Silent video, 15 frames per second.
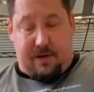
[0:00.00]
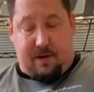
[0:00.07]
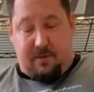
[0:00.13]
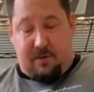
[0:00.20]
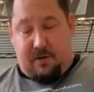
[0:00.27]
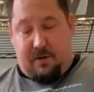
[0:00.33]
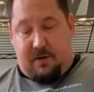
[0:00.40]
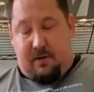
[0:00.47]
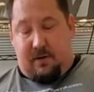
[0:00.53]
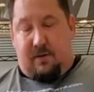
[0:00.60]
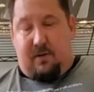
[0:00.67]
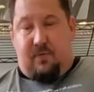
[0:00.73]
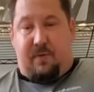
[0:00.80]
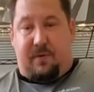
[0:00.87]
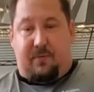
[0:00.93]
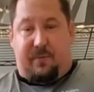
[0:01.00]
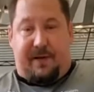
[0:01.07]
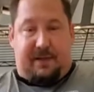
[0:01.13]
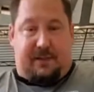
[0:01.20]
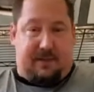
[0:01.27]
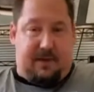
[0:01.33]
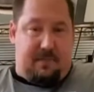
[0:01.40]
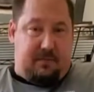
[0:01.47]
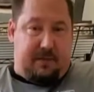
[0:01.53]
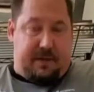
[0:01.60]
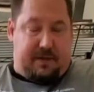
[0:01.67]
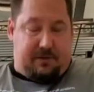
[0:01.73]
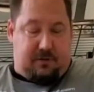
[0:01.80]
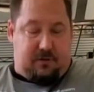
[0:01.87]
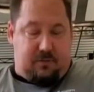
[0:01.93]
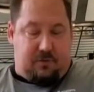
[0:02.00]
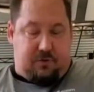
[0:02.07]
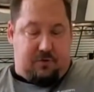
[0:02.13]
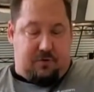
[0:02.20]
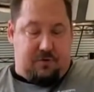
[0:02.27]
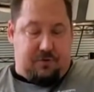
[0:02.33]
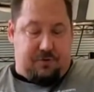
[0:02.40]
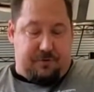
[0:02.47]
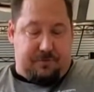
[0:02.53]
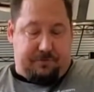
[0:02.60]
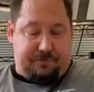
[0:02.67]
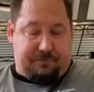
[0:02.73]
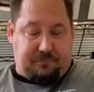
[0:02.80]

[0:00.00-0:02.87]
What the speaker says: Now, when reassembling a turbocharger,